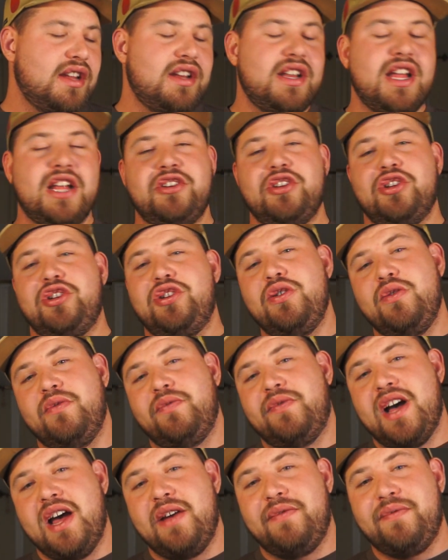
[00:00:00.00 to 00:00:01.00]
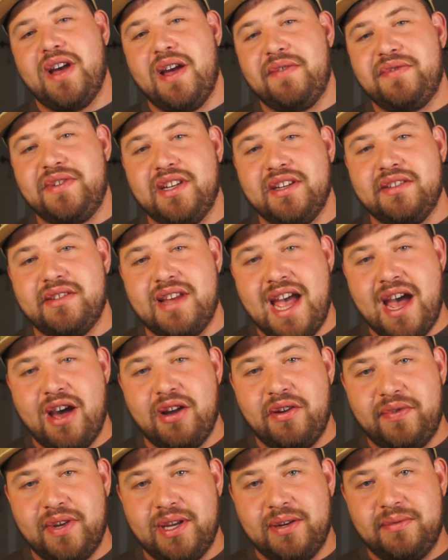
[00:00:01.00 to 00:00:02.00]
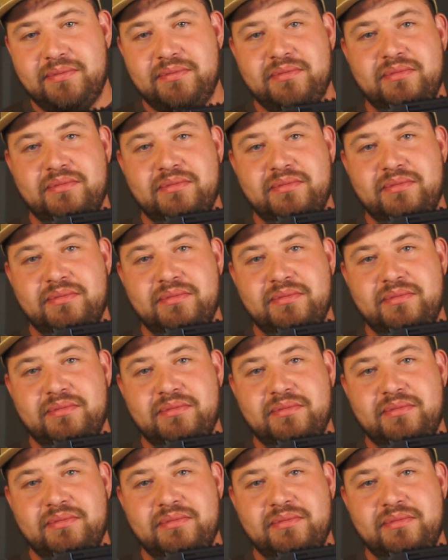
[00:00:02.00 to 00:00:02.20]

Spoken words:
not to shoot 5.56 out of it,